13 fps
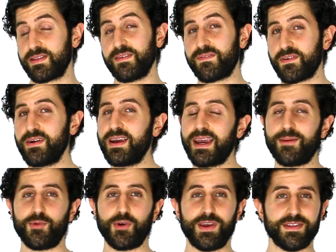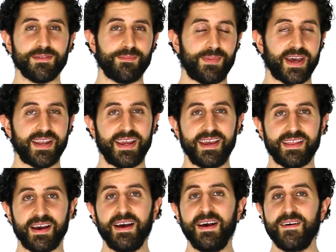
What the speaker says: And the front camera isn't bad either.